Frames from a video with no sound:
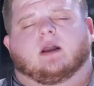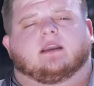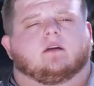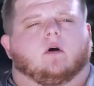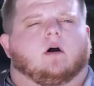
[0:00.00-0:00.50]
I
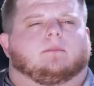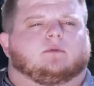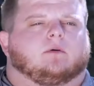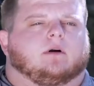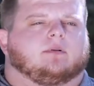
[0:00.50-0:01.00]
can go up
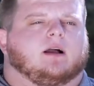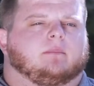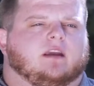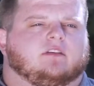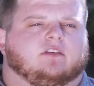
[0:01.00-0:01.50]
to a
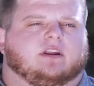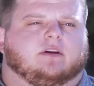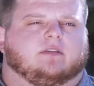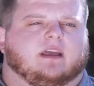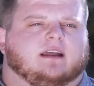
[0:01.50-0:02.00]
plumbing
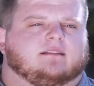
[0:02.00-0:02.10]
engineer that,